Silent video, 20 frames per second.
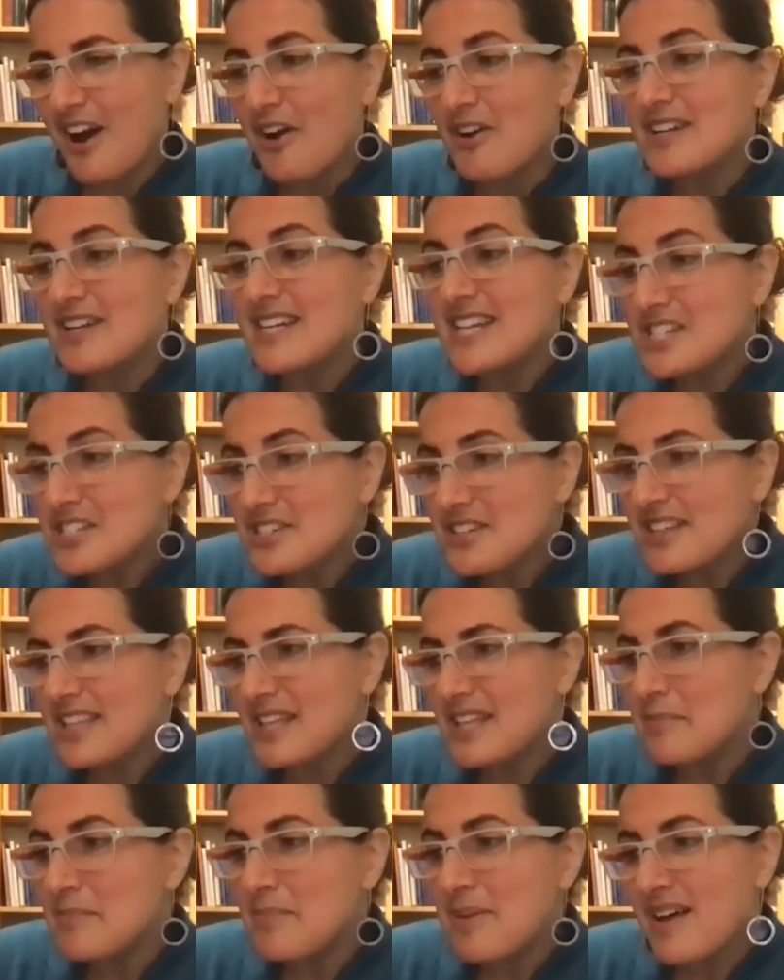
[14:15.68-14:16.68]
Our
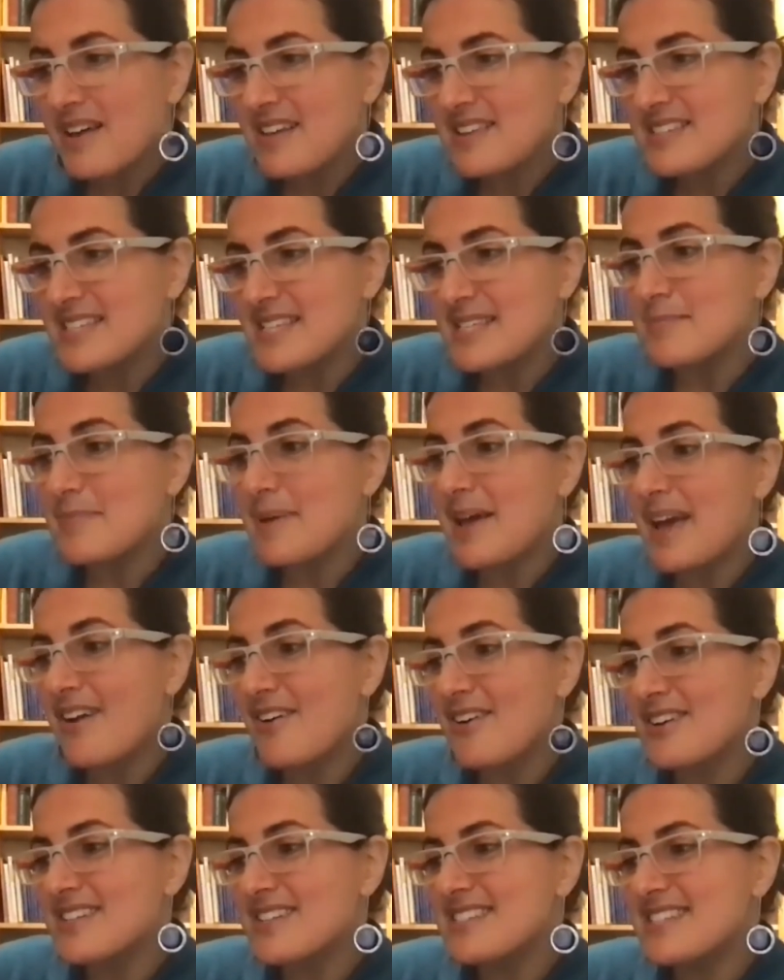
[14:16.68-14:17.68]
initial impulse as
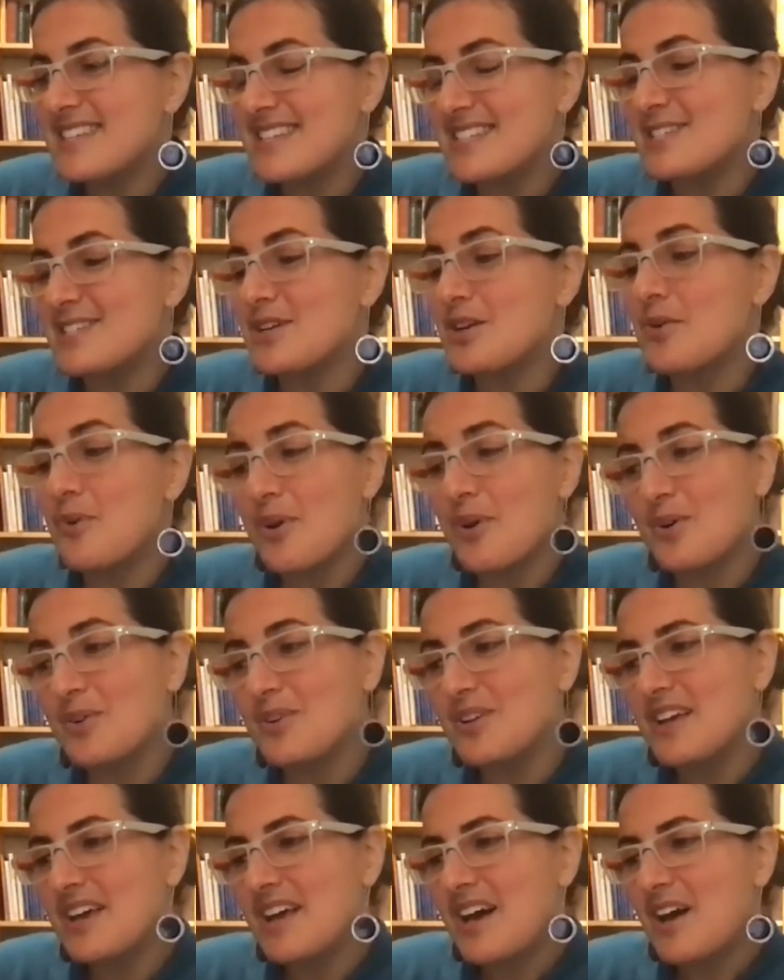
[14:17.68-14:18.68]
parents is to,
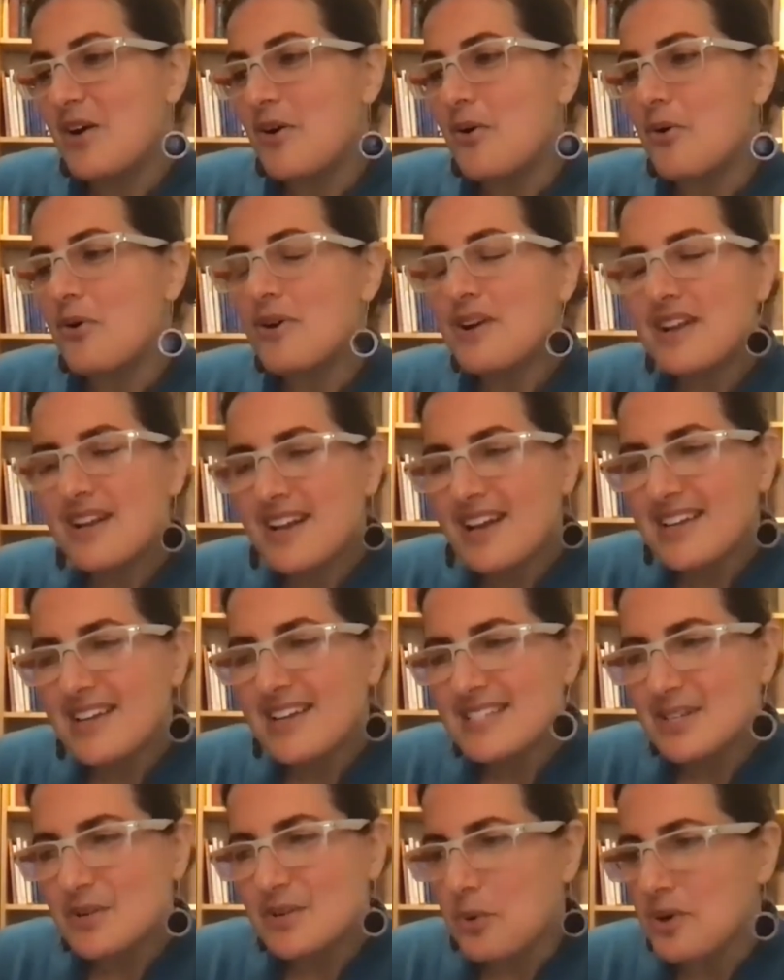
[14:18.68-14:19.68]
quote,
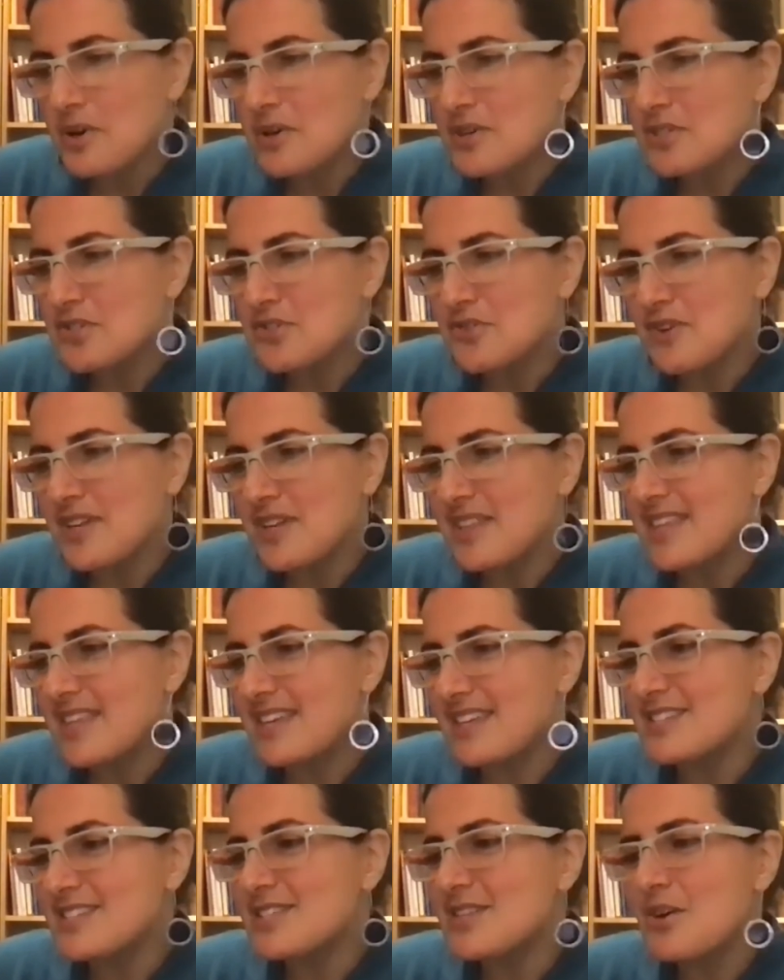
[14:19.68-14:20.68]
organize and orchestrate
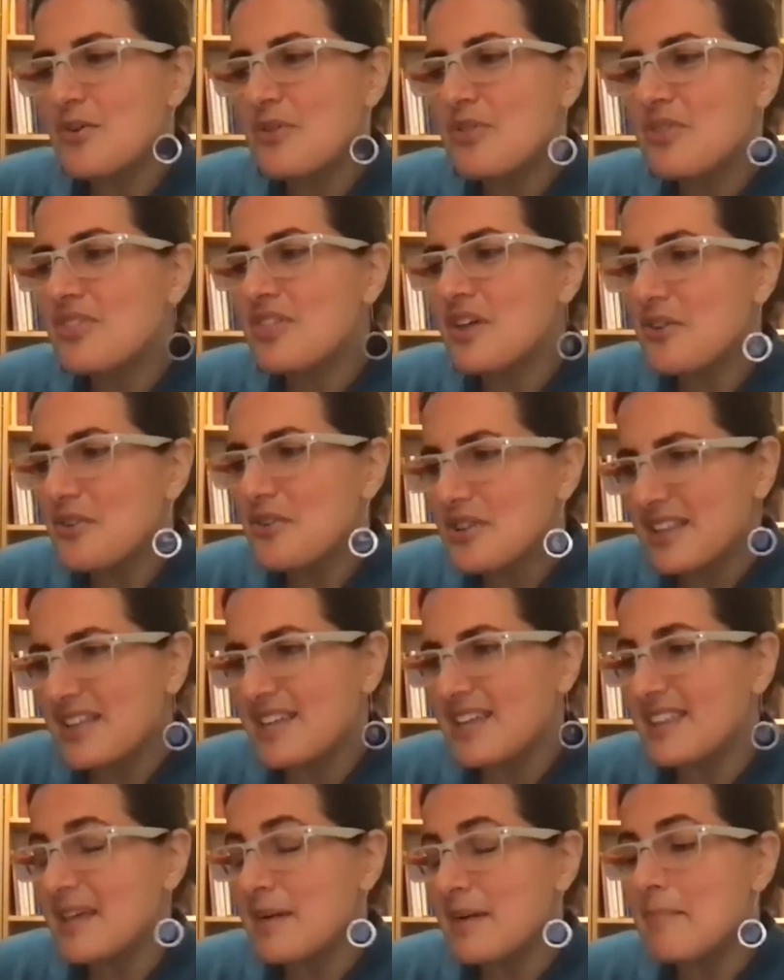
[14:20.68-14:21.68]
things so
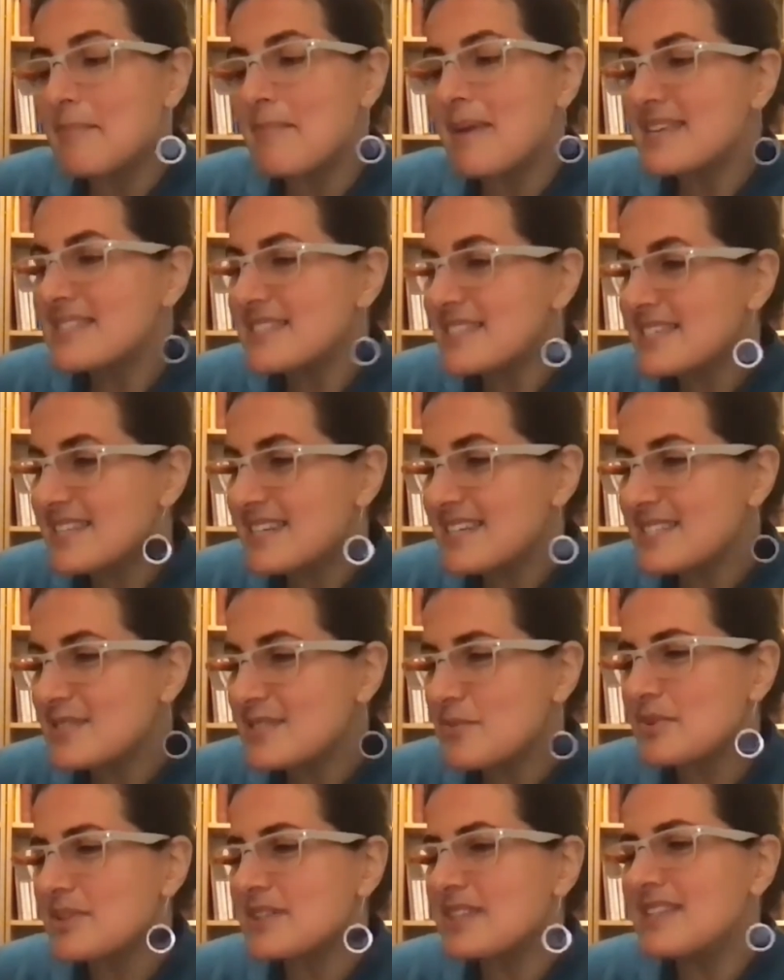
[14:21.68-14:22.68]
thoroughly that
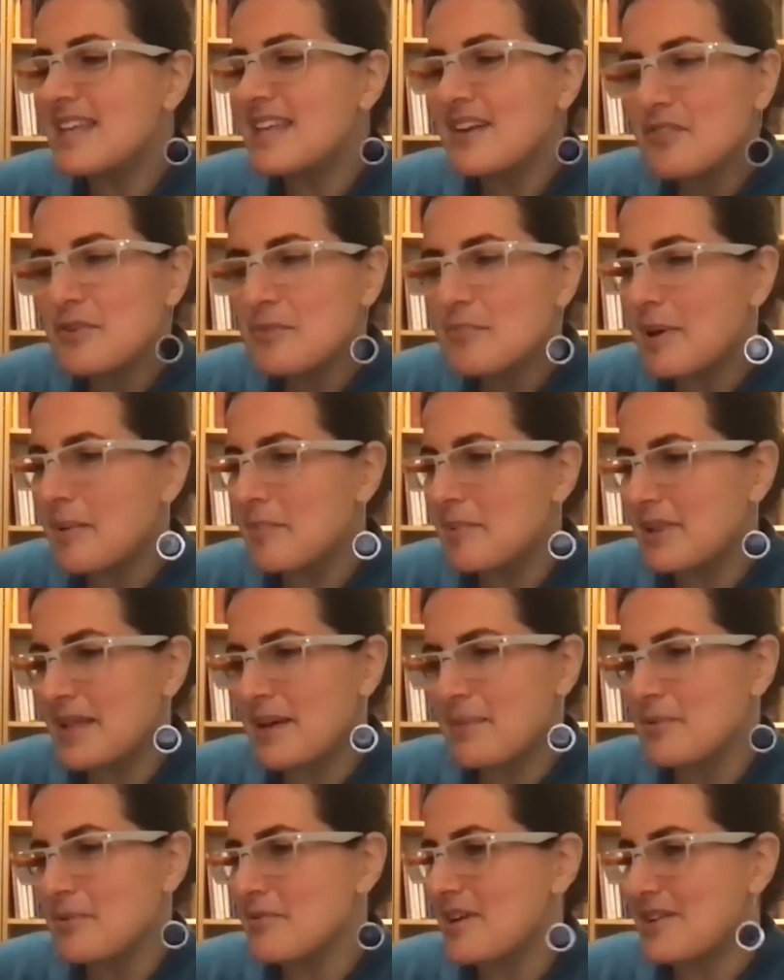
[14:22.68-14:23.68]
messiness will never bubble
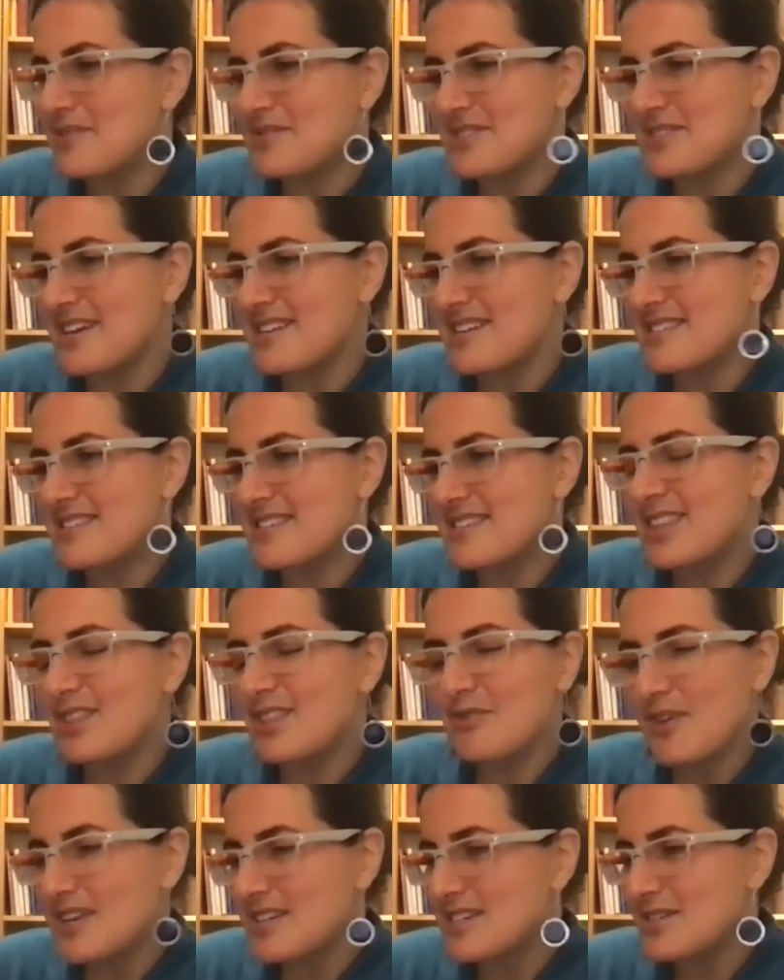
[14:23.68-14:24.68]
up around us
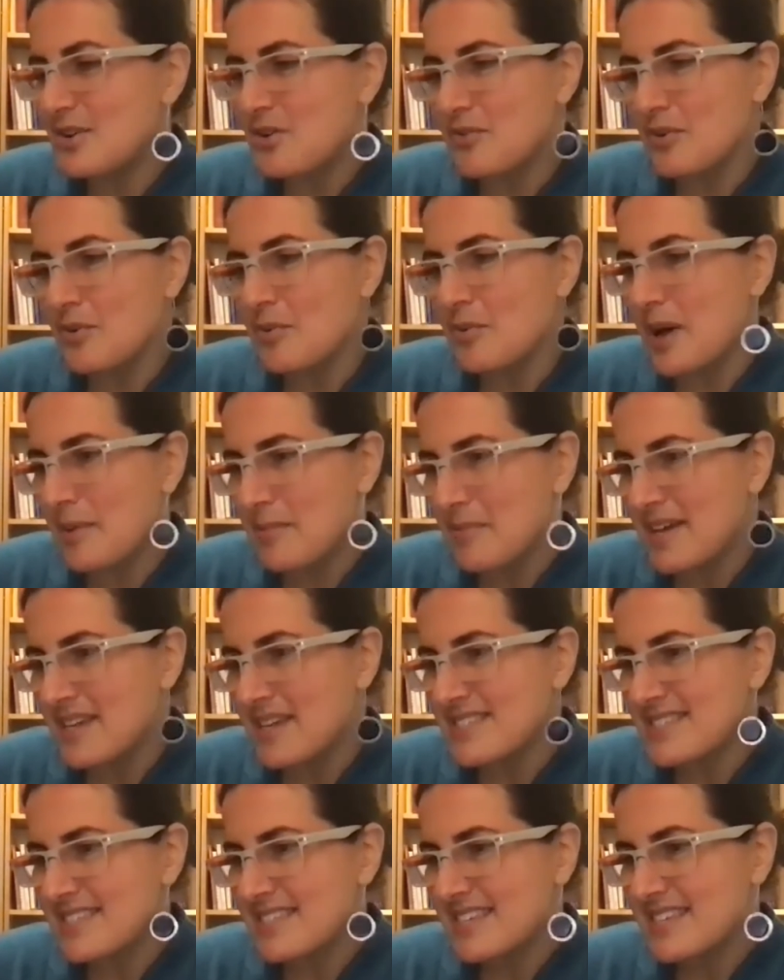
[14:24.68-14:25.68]
and threaten to overwhelm
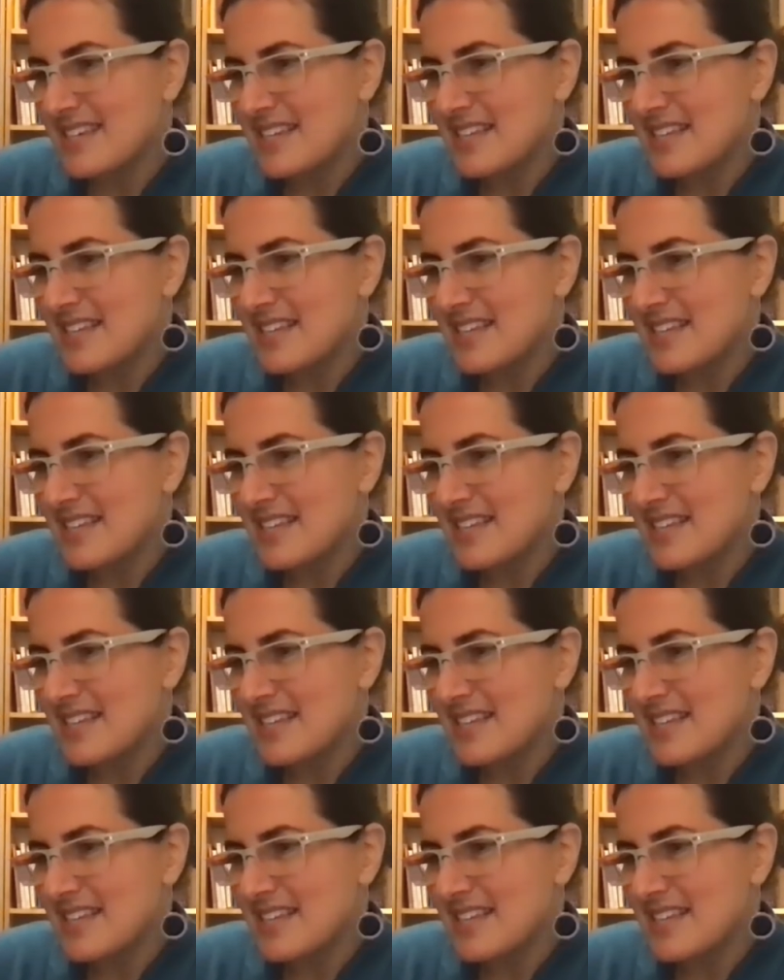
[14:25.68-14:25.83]
us.